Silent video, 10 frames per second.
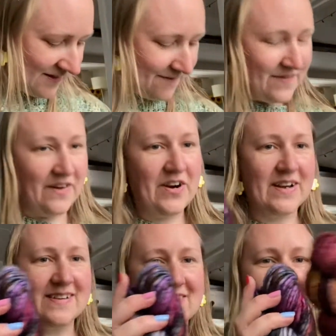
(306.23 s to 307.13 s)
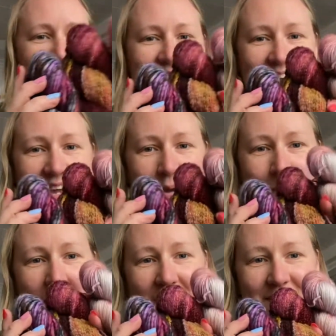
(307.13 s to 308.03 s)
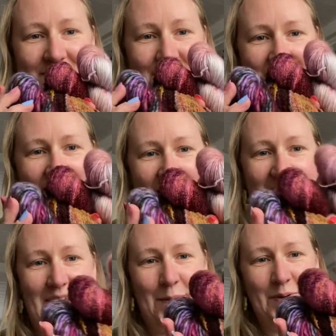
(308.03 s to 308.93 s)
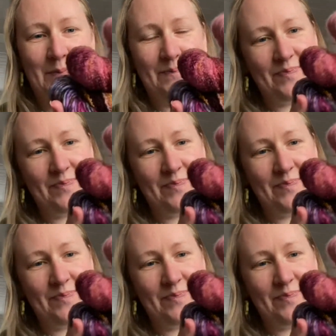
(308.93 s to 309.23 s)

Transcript: a very exciting parcel that came.